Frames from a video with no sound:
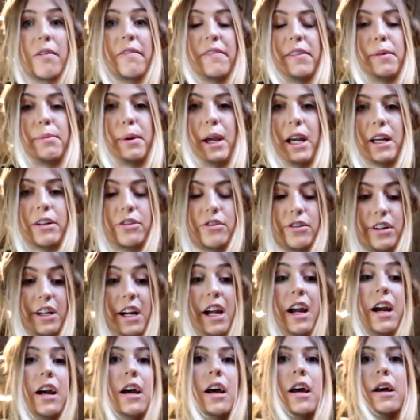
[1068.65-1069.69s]
of the
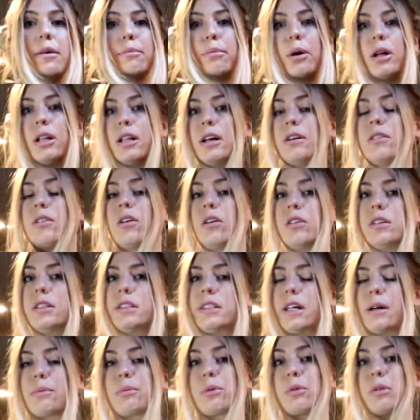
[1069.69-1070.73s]
pantry, pull out all the
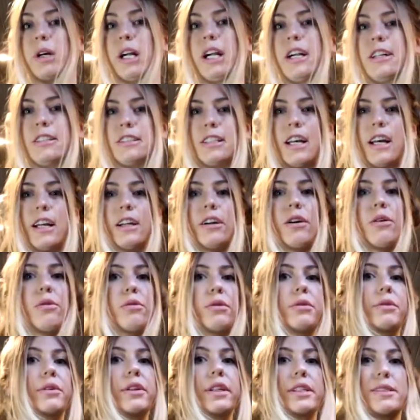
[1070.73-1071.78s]
Tupperwares and go
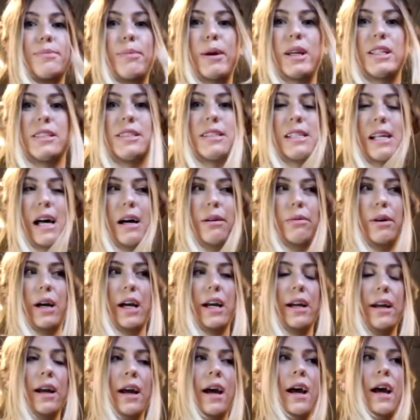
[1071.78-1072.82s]
through the spices that
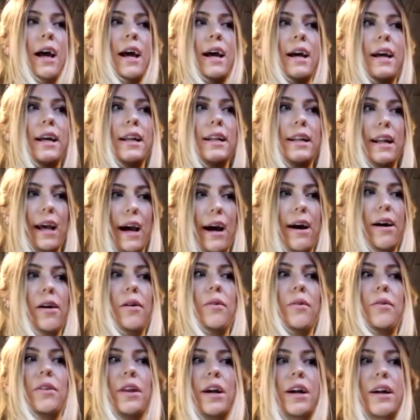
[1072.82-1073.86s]
way.
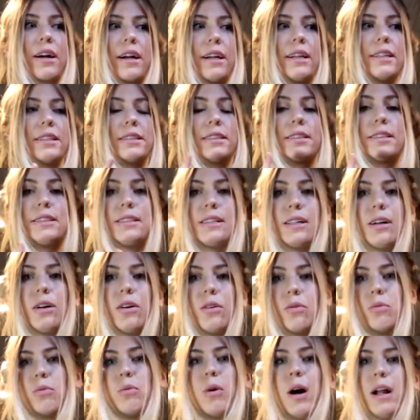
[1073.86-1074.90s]
Now there is
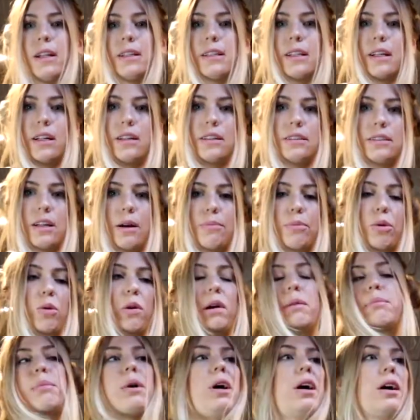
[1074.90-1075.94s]
still one little
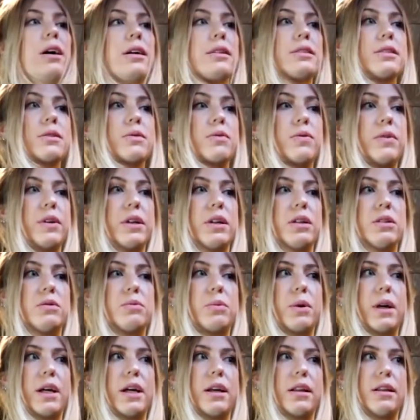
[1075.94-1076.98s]
Tupperware box filled
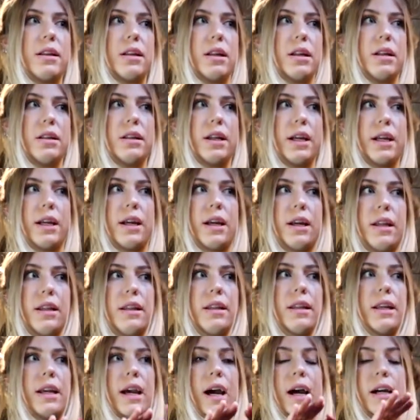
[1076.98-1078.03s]
with like
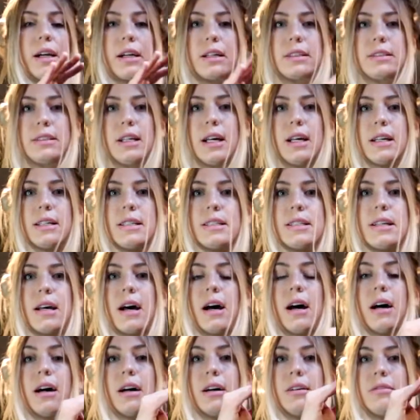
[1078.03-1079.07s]
the excess
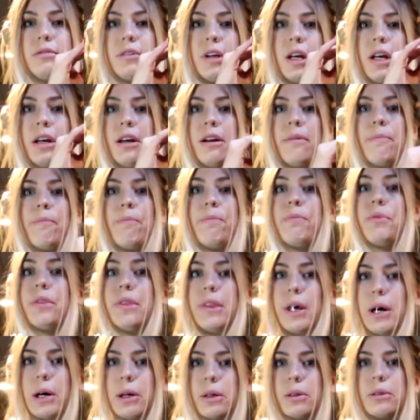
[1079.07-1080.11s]
of
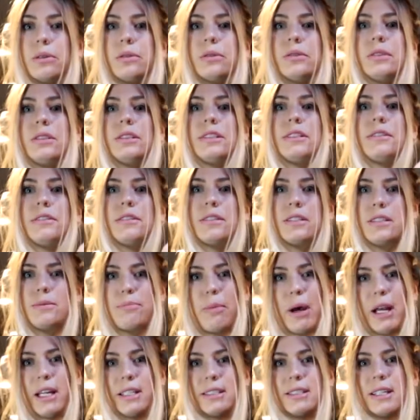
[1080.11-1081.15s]
those
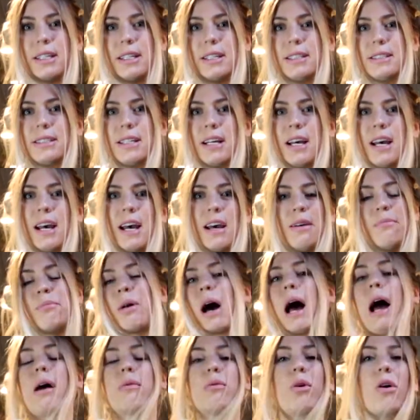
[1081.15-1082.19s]
spices, but
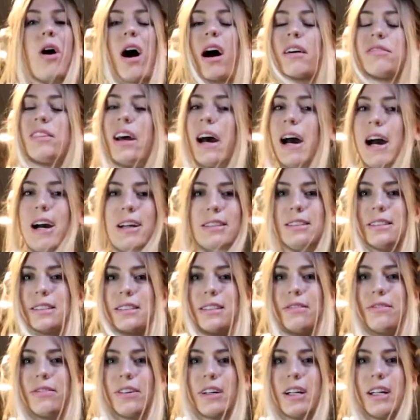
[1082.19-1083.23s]
I won't have to access
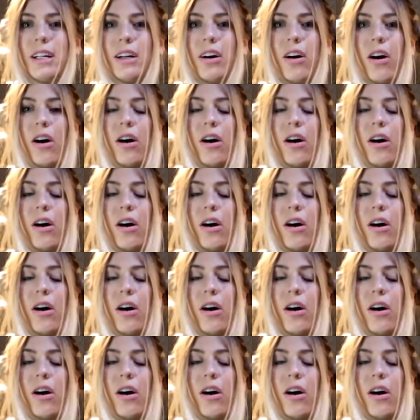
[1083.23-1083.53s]
it very